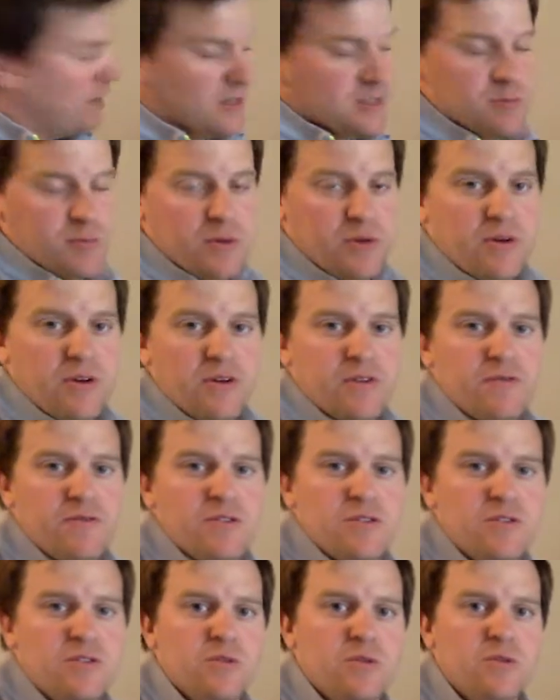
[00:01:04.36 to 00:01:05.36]
exponent of
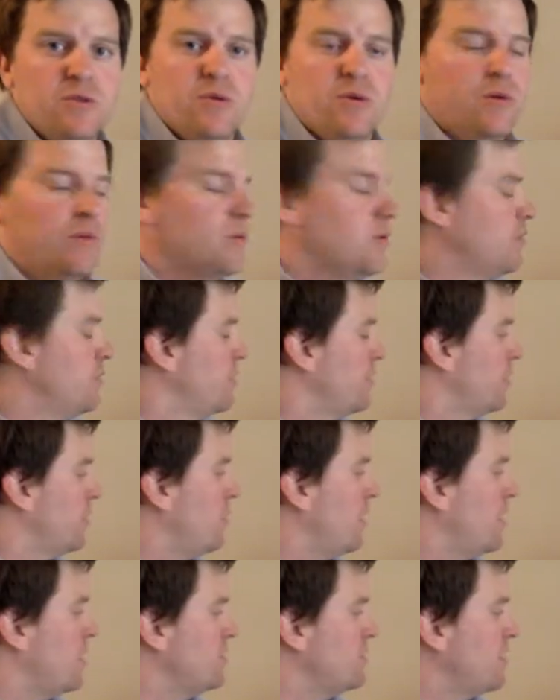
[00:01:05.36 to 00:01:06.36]
2 or with a
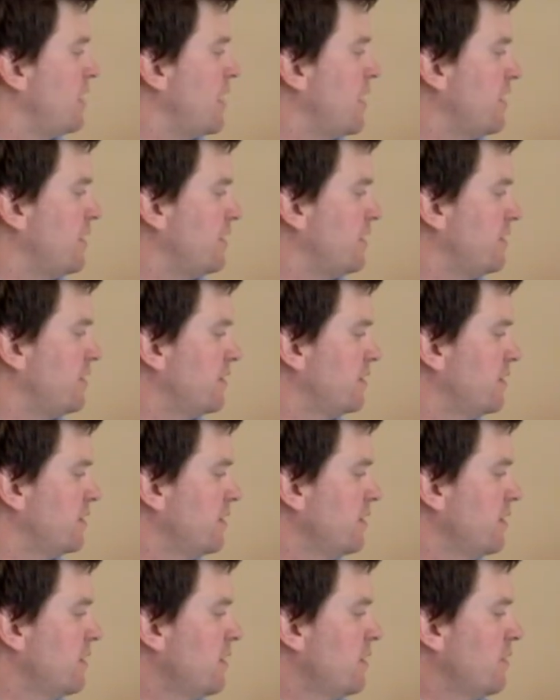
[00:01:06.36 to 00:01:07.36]
quadratic
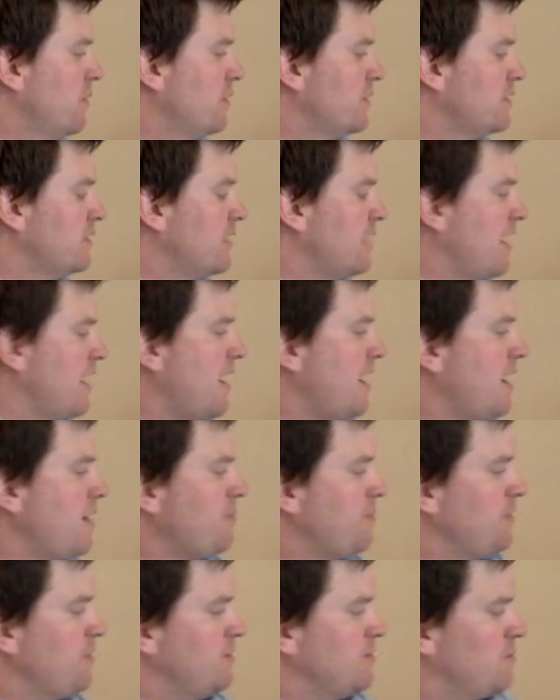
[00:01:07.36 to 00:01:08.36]
here, what's going to
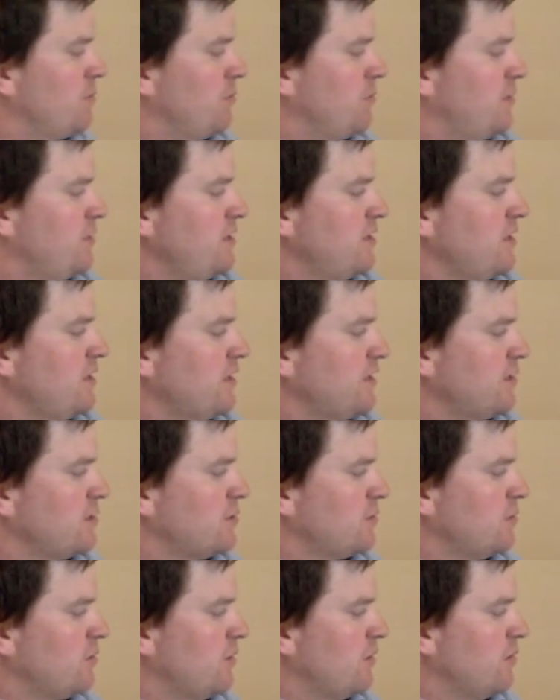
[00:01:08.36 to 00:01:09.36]
happen is when we take the
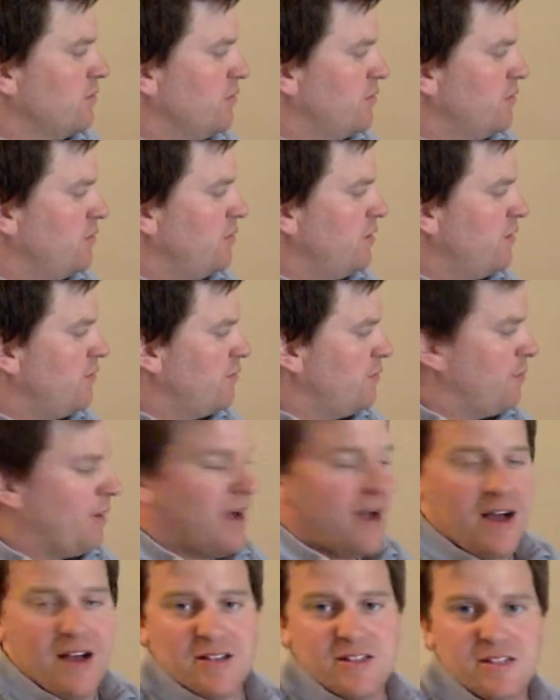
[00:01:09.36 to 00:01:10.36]
square root of a
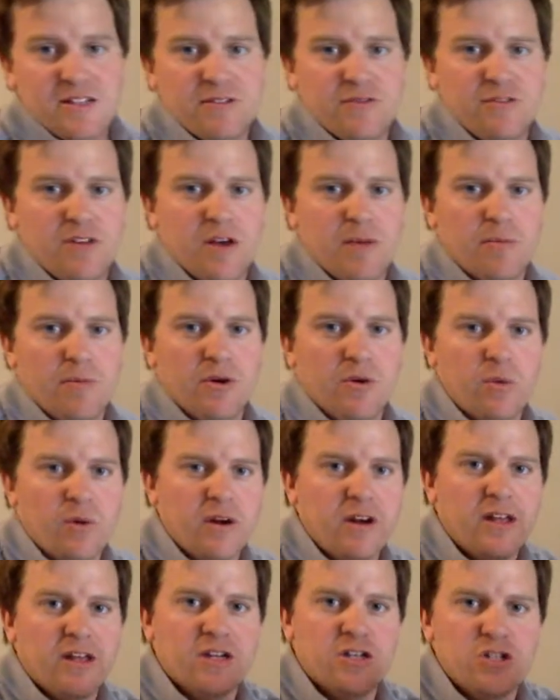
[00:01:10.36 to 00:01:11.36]
positive number, we're
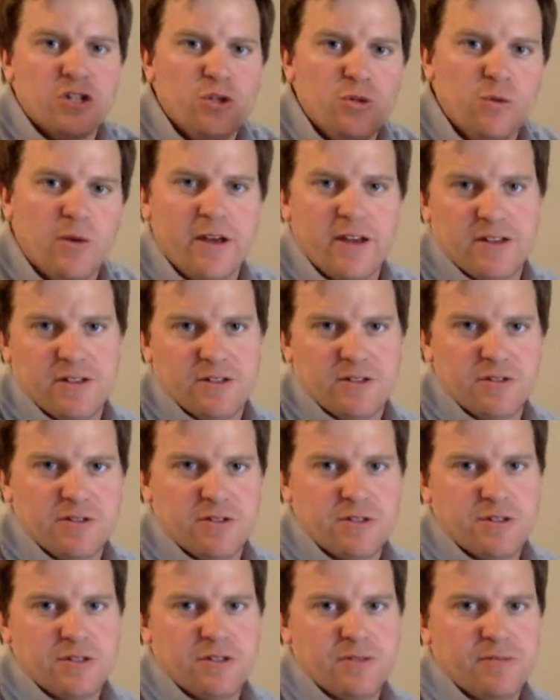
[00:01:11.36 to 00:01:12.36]
going to get 2
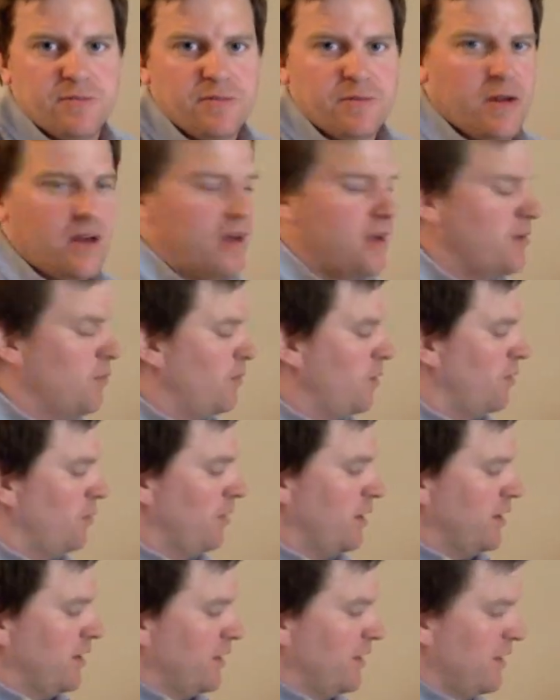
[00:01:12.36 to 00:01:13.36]
answers. Okay, and what we're
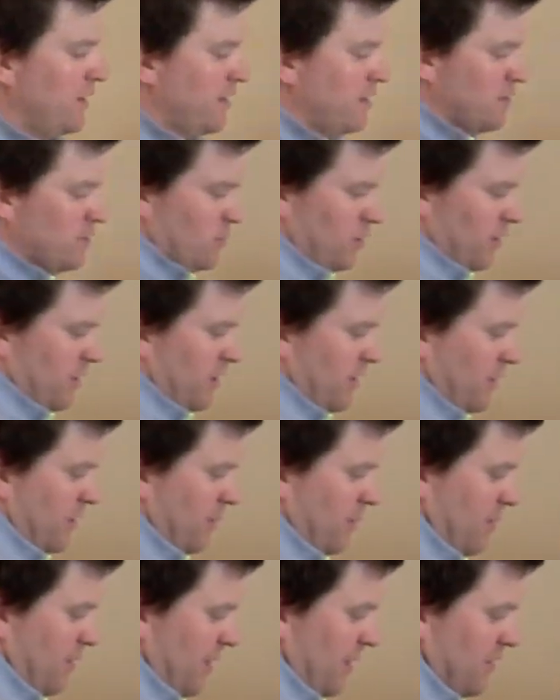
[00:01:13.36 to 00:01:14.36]
going to get is we're going to get a
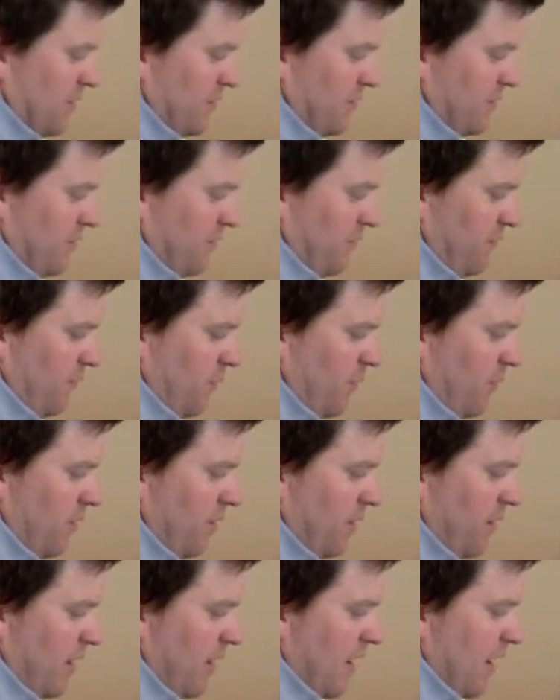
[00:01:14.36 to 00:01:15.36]
positive
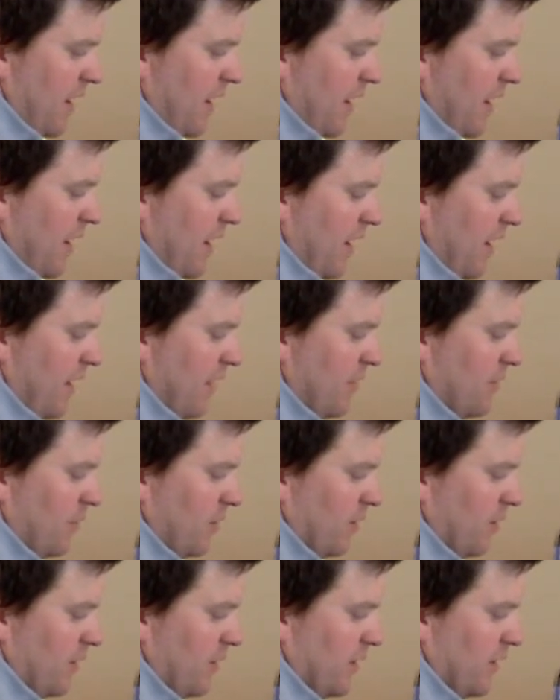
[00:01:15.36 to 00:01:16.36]
4 and we're
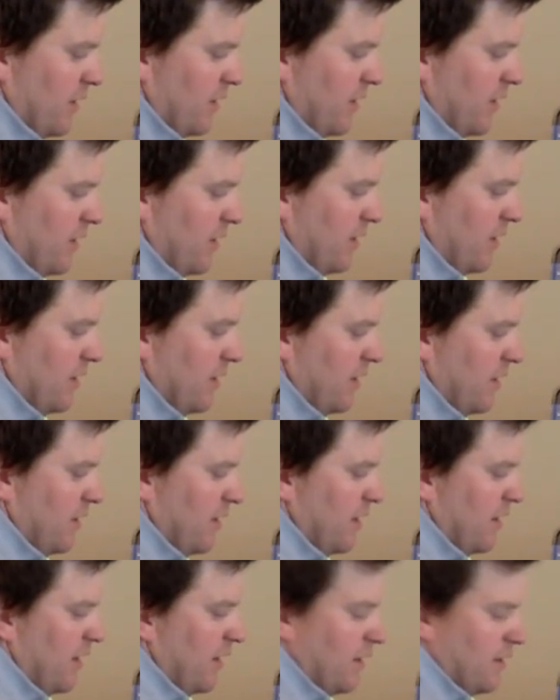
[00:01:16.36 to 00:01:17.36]
going to get a
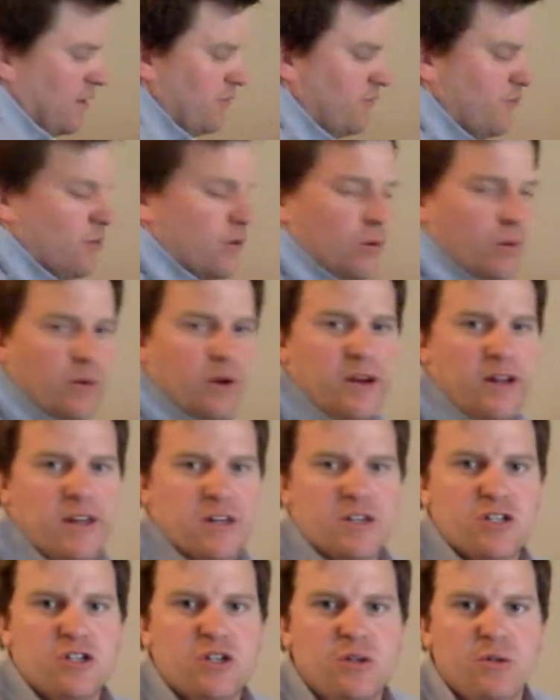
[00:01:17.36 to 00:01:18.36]
negative 4. We're going to
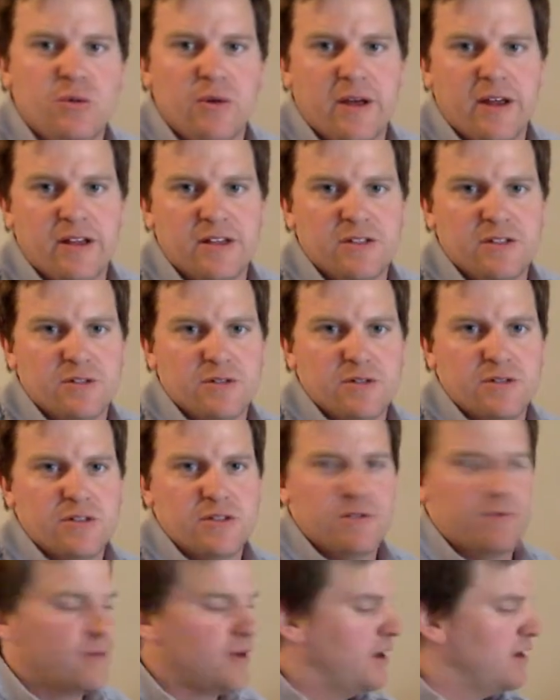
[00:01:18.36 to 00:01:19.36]
get 2
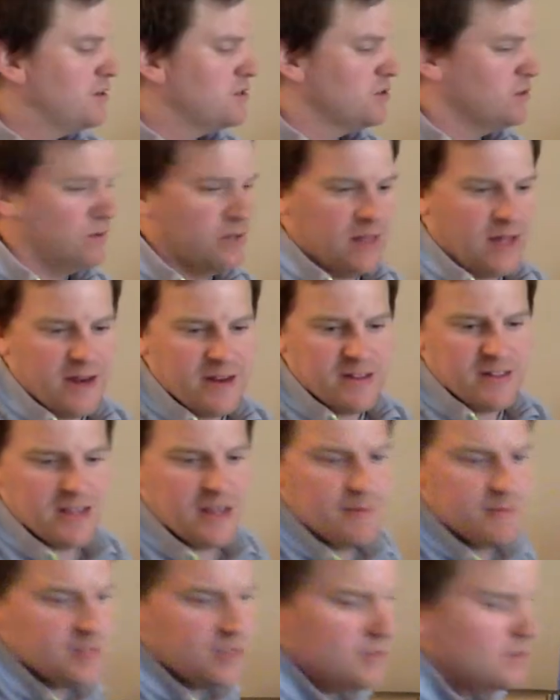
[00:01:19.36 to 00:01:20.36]
answers. Okay, so a lot of
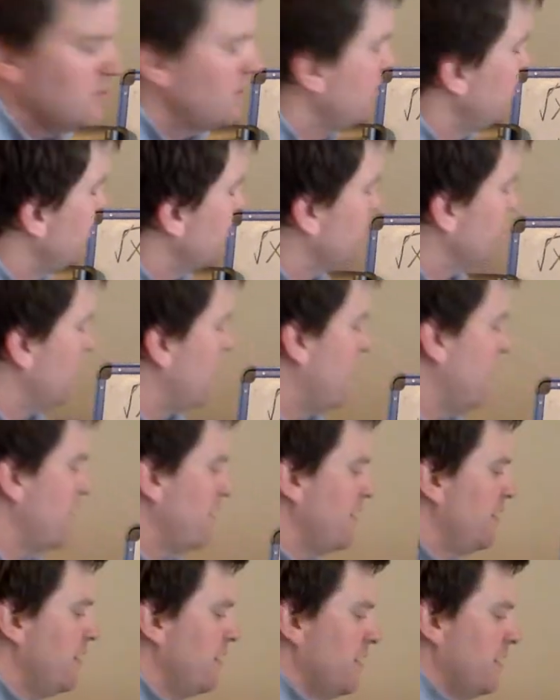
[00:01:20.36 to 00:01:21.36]
times how you see us write
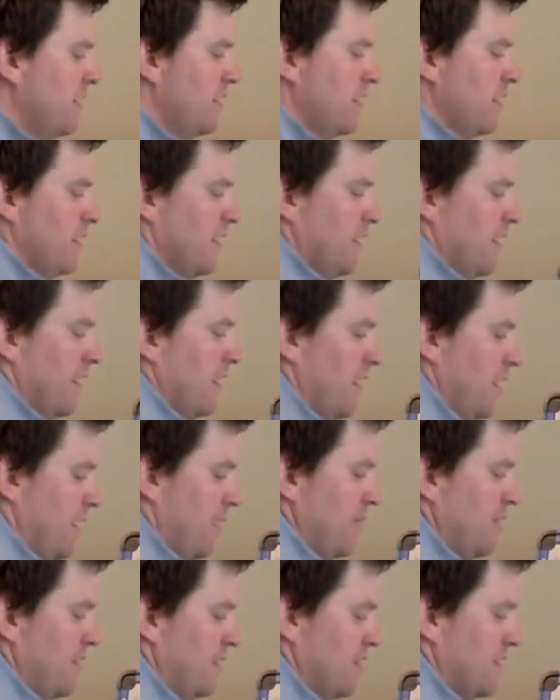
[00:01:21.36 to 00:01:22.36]
it
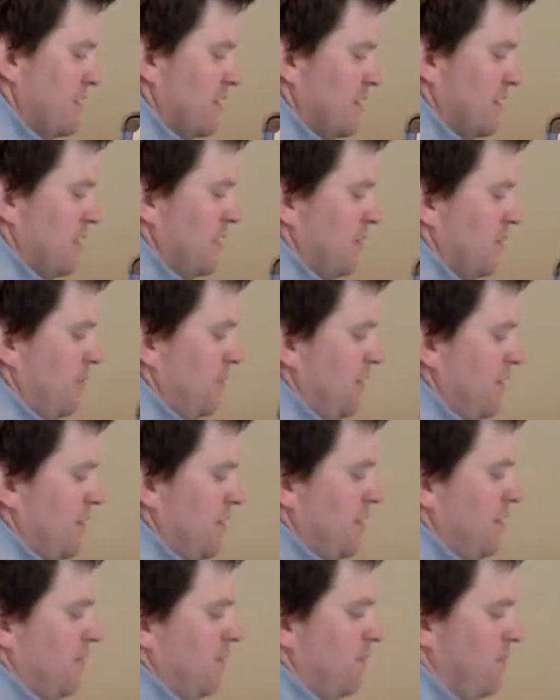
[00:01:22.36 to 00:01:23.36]
is it's going to
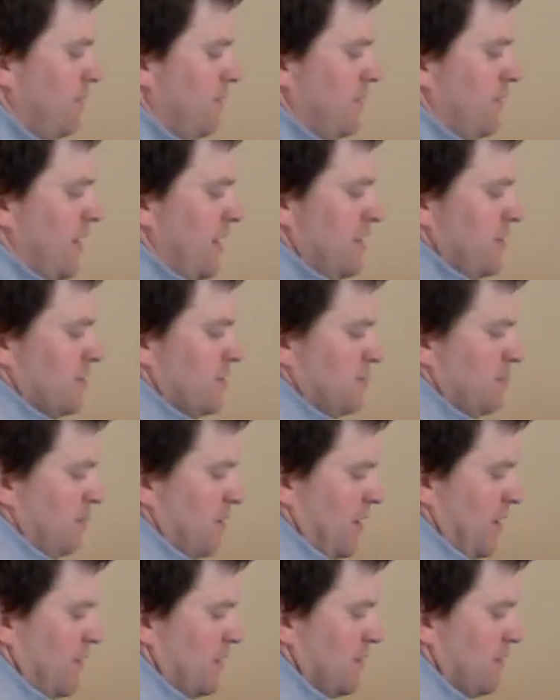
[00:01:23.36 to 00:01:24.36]
be not just
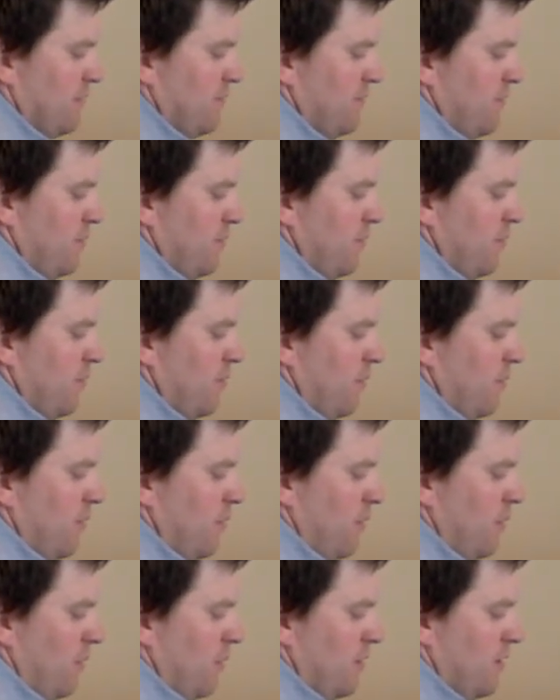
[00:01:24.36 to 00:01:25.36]
positive 4, but
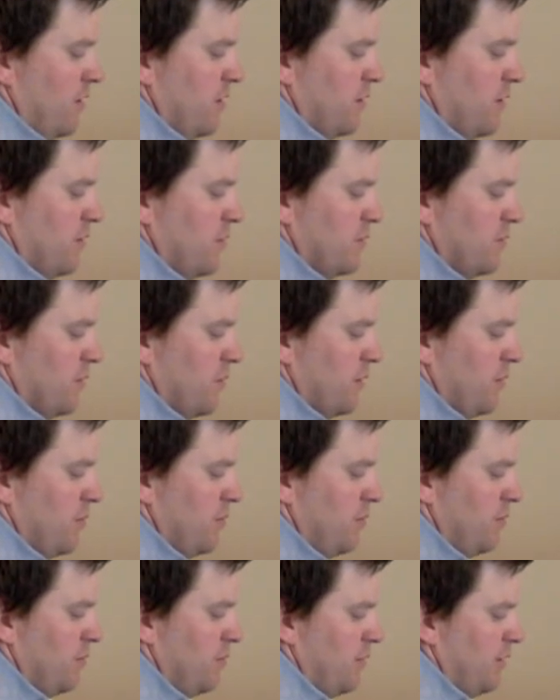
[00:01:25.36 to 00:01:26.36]
what we're going to do is we're going to
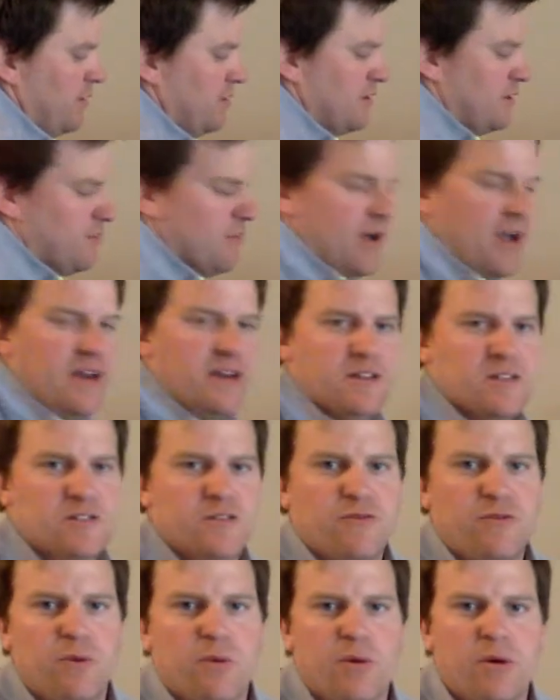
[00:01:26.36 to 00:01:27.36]
put plus and minus
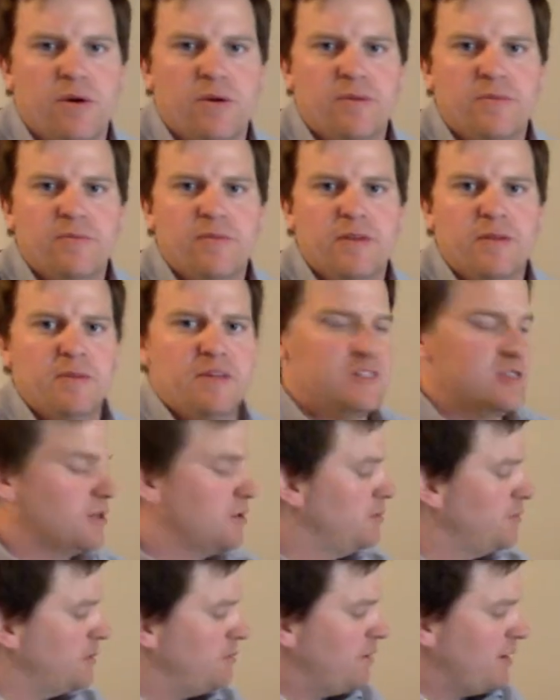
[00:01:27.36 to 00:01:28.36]
4. That means it
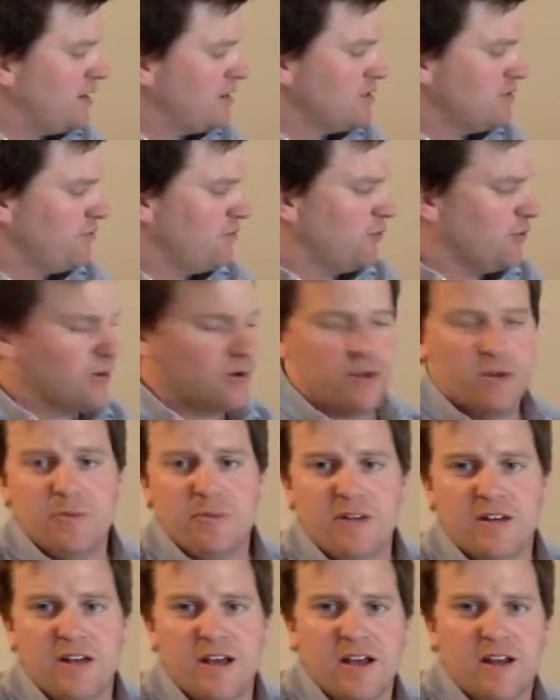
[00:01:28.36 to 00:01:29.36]
could be positive 4, it could
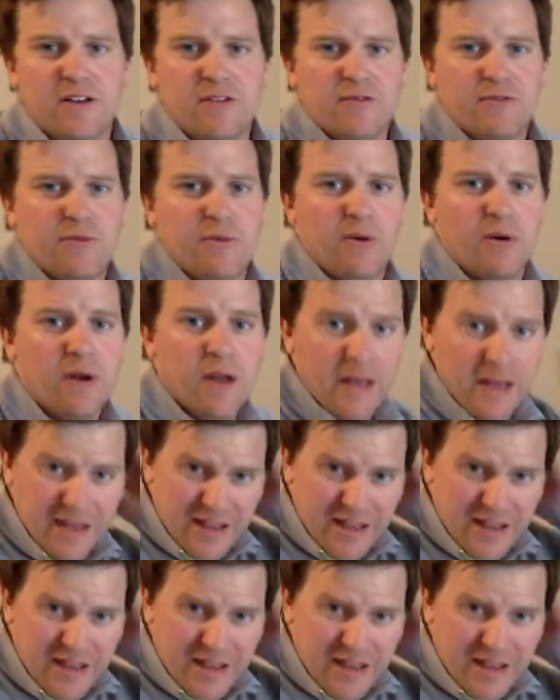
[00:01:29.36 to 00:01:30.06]
be negative 4.